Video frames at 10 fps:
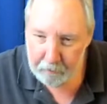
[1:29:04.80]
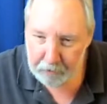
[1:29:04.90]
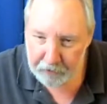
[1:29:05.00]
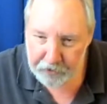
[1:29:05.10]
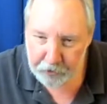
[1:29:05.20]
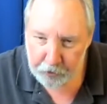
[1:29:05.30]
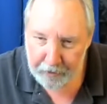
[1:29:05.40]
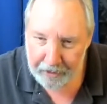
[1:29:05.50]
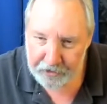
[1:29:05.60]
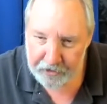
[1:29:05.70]
Browser
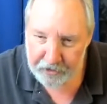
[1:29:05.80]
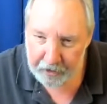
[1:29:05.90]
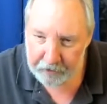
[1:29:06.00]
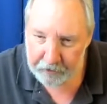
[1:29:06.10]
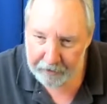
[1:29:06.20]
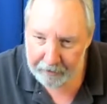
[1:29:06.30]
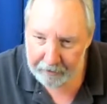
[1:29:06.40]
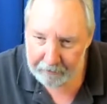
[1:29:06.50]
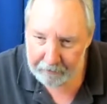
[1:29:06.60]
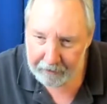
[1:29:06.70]
crash, says Andre.
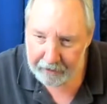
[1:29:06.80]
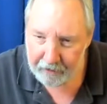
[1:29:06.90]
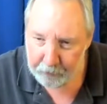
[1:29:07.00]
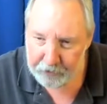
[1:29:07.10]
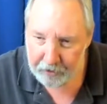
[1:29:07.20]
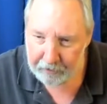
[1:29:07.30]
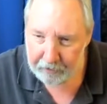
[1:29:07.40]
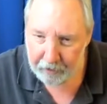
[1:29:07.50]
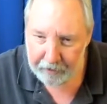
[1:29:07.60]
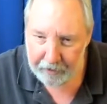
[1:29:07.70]
Had to restart and
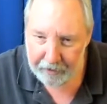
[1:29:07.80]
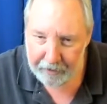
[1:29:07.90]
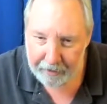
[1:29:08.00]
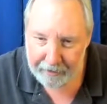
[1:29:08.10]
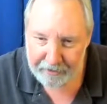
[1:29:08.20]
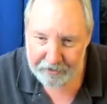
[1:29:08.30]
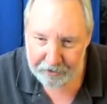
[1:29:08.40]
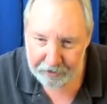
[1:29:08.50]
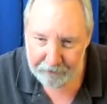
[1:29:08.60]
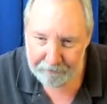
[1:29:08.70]
log in again. That's
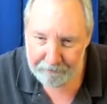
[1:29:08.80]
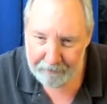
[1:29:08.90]
new.